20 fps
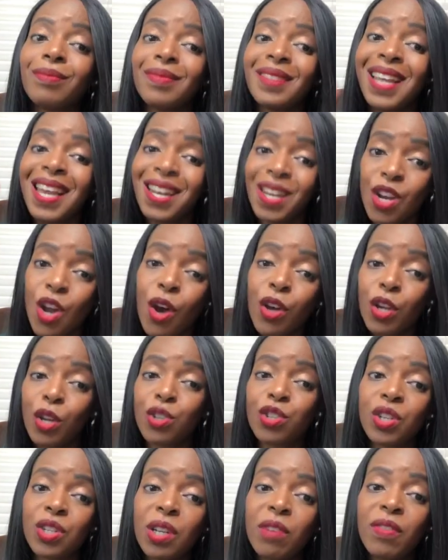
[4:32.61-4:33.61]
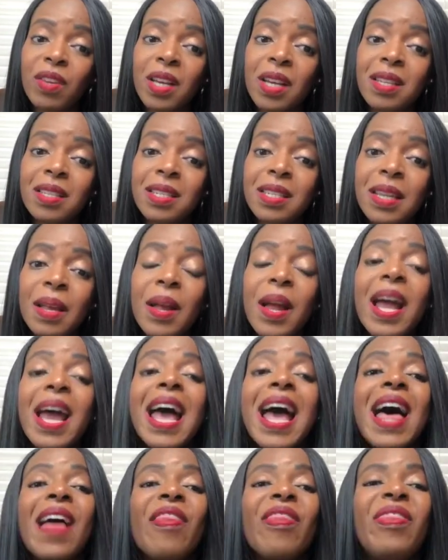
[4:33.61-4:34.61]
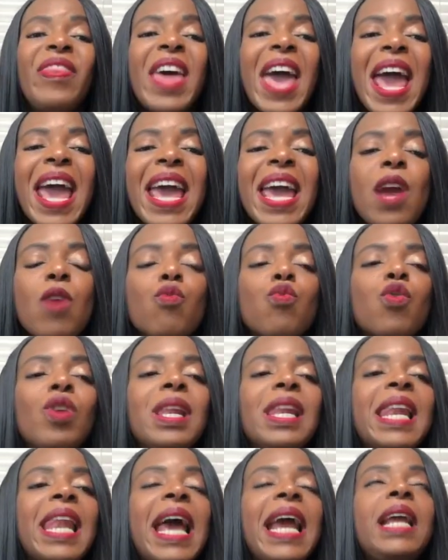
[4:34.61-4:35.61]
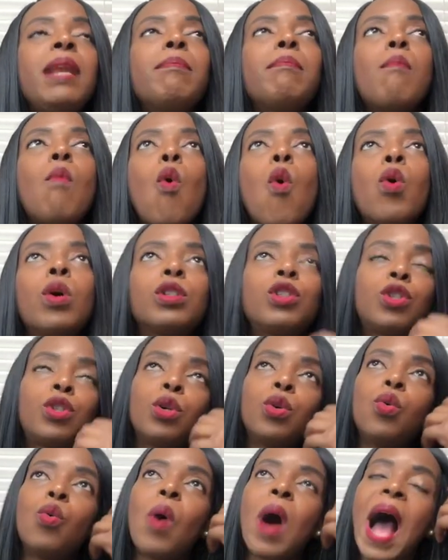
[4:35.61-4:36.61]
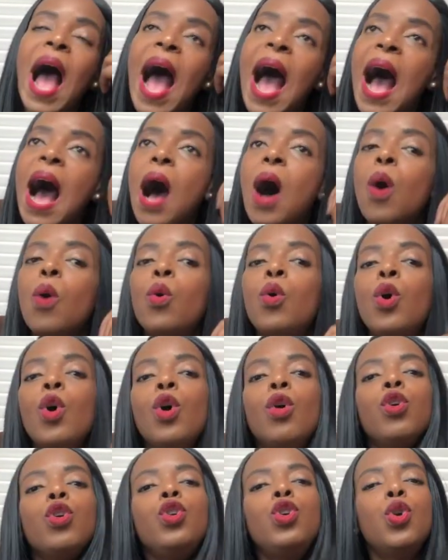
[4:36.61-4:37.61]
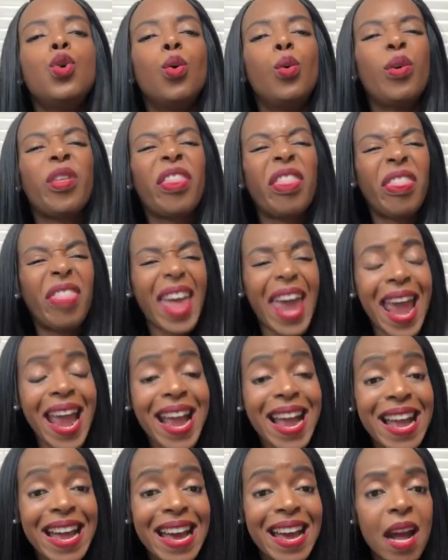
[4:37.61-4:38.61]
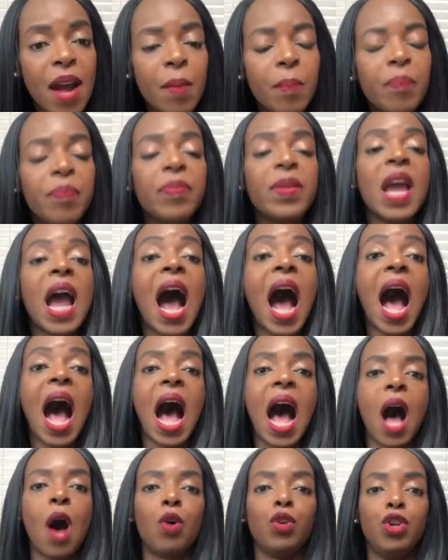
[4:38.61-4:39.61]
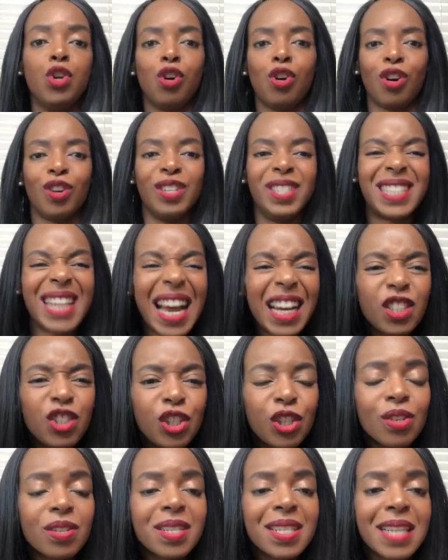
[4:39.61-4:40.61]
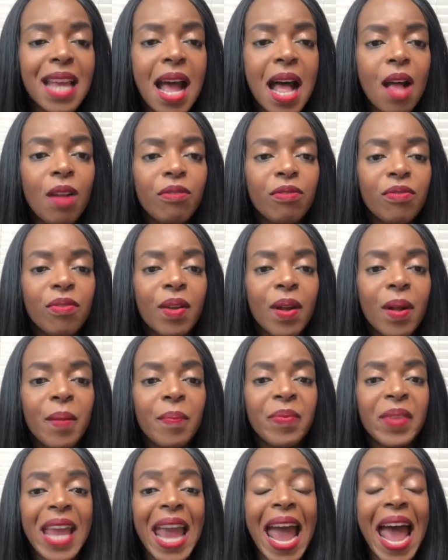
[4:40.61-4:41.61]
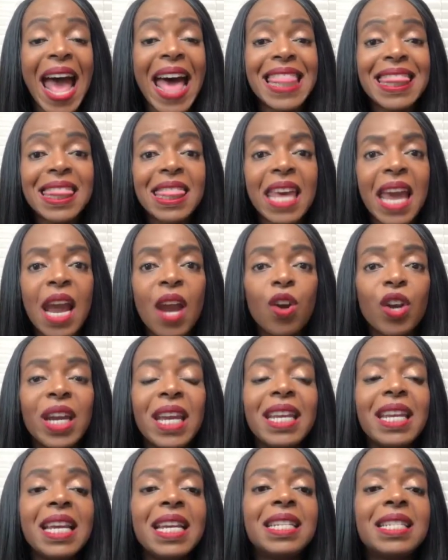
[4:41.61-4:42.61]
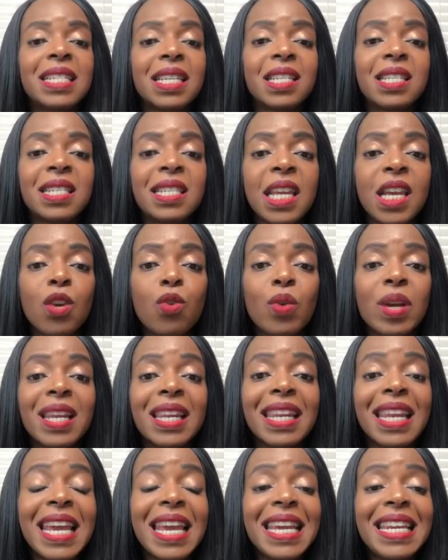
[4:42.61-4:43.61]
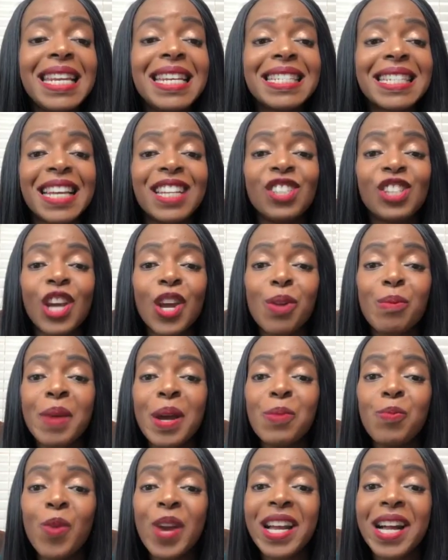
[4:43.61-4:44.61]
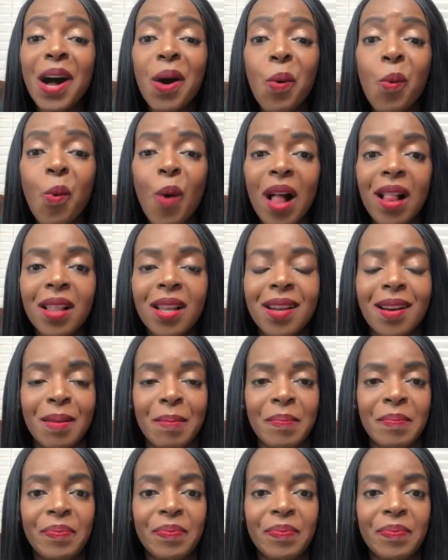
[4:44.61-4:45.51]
and not your certificates. They relate more to how you think, how you conduct yourself, and therein is the secret, ladies and gentlemen. Wicca, welcome.